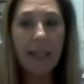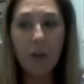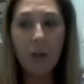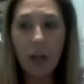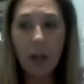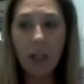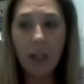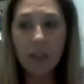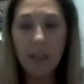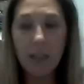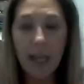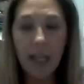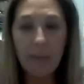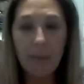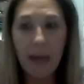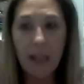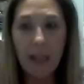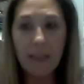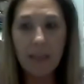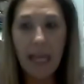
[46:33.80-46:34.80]
I talk a
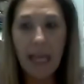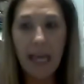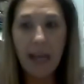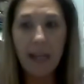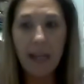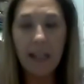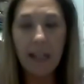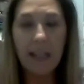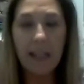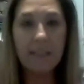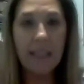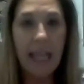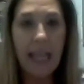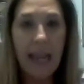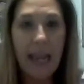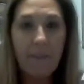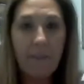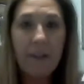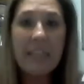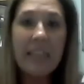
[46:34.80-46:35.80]
lot about that. Is
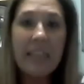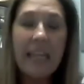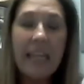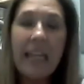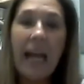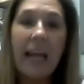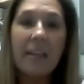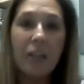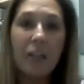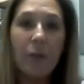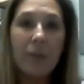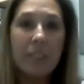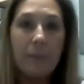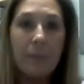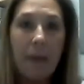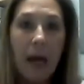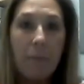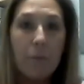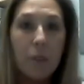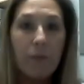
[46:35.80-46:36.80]
everything I do
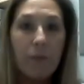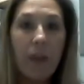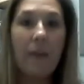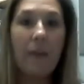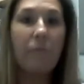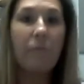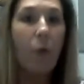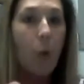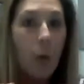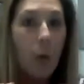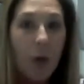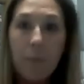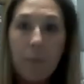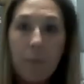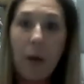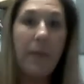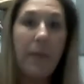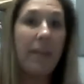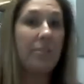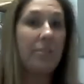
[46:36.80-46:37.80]
is about
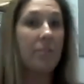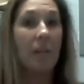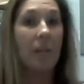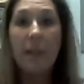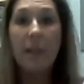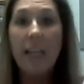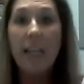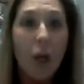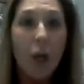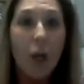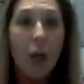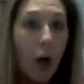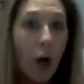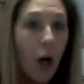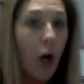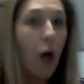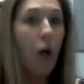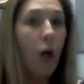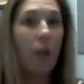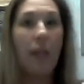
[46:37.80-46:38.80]
forward momentum. It's
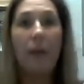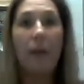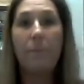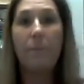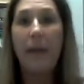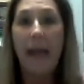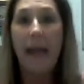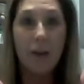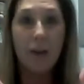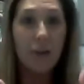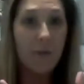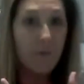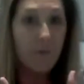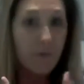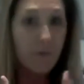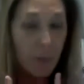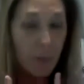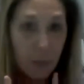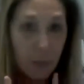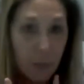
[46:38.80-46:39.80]
all about
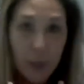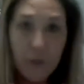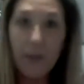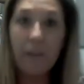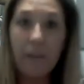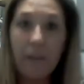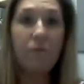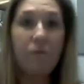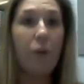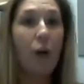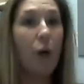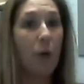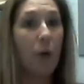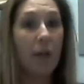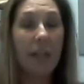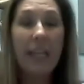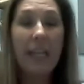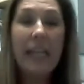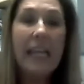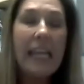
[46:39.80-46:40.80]
moving
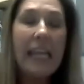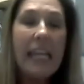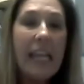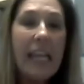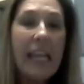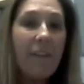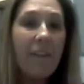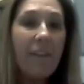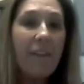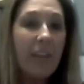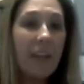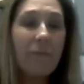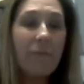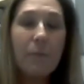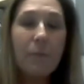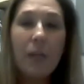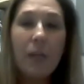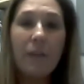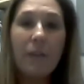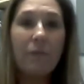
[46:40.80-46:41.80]
forward. Even if
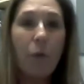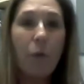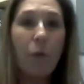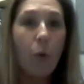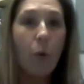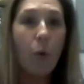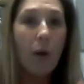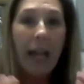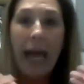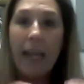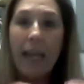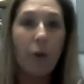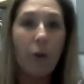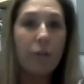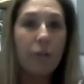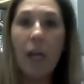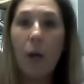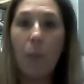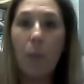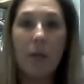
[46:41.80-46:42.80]
moving forward, I
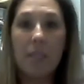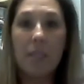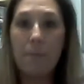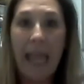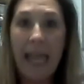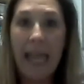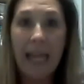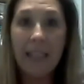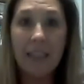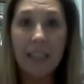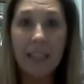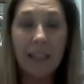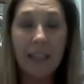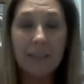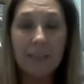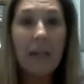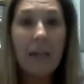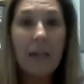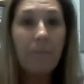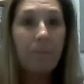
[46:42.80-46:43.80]
don't know what the path
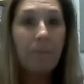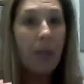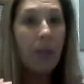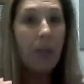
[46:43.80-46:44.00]
is.